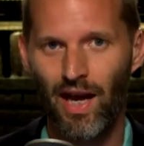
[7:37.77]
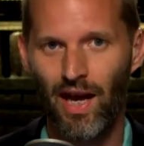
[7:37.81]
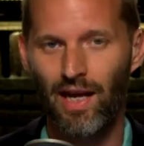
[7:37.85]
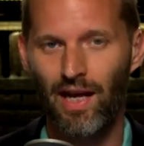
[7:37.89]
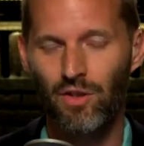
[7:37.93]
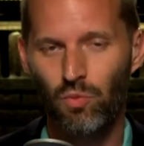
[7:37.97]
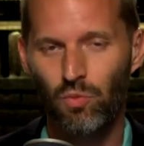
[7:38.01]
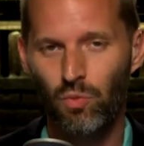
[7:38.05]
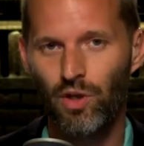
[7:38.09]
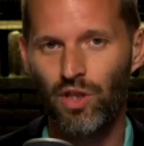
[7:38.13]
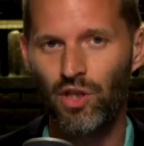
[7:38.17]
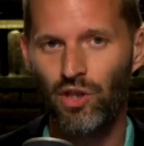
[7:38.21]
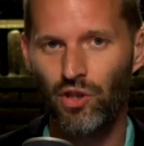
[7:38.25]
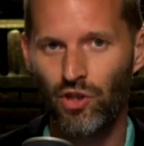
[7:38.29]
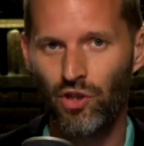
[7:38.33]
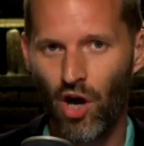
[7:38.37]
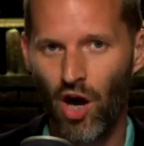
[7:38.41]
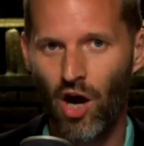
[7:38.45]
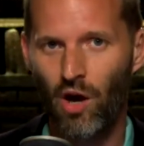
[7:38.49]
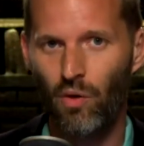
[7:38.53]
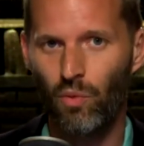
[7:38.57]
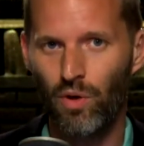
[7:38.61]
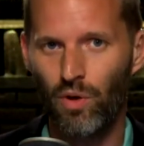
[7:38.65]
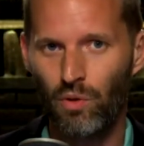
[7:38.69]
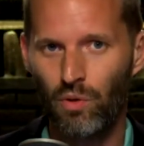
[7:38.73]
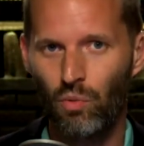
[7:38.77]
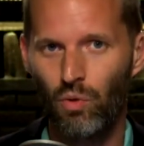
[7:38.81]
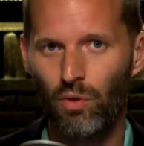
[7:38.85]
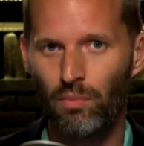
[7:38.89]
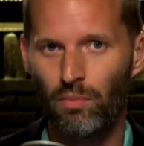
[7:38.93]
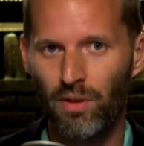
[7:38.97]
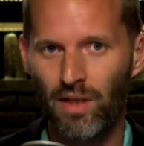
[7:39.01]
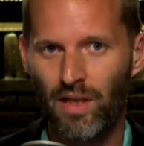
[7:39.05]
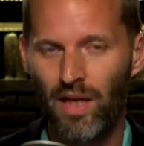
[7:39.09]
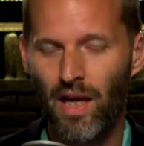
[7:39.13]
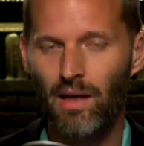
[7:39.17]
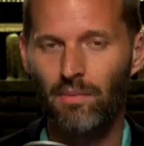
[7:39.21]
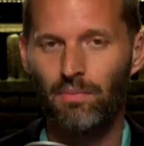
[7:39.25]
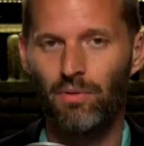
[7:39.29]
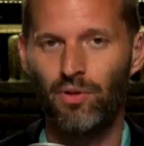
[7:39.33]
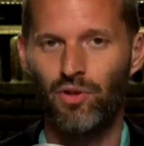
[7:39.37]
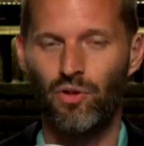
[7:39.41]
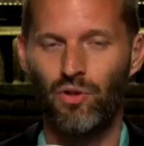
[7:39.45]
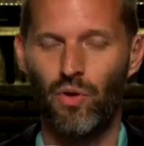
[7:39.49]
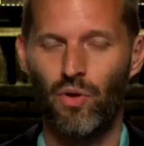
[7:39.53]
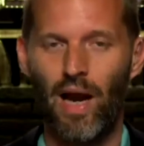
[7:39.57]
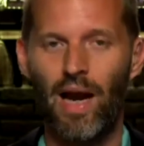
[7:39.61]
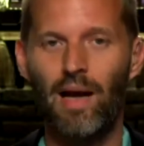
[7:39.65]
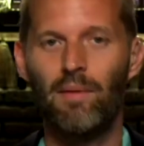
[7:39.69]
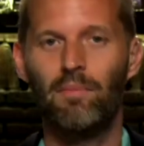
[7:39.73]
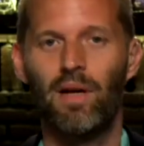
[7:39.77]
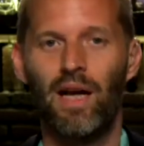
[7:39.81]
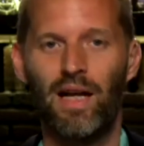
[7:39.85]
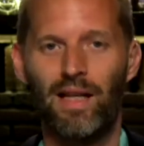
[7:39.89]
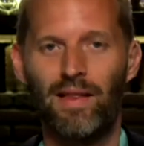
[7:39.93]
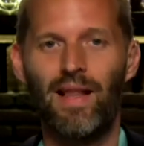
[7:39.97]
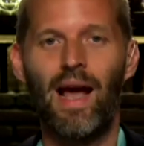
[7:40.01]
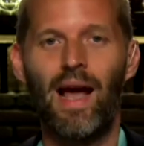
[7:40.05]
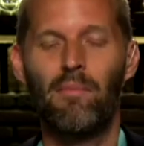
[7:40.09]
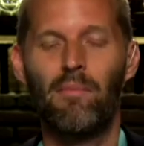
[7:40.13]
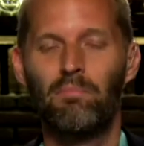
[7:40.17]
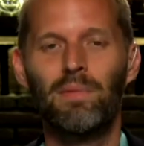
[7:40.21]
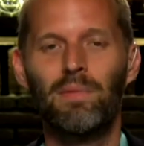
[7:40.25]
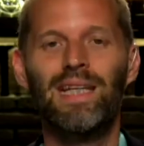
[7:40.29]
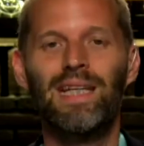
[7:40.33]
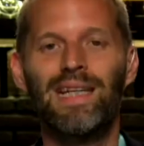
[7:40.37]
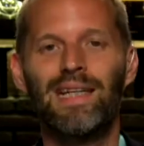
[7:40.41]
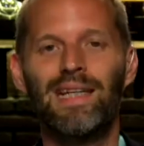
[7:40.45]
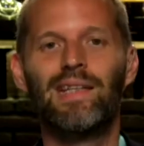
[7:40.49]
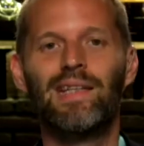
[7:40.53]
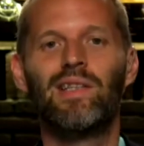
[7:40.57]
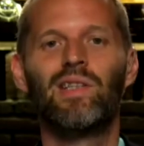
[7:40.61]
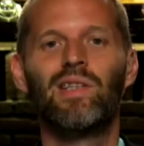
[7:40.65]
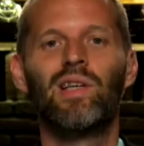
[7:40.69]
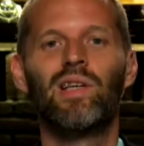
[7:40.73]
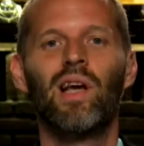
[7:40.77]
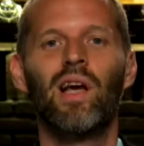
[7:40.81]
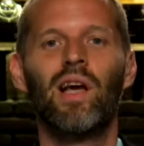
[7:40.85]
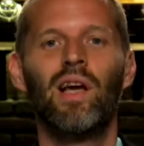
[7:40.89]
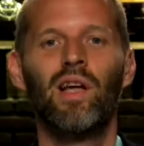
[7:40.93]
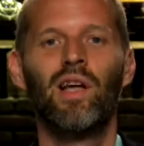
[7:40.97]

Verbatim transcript: as we thought we would be able to and, and that means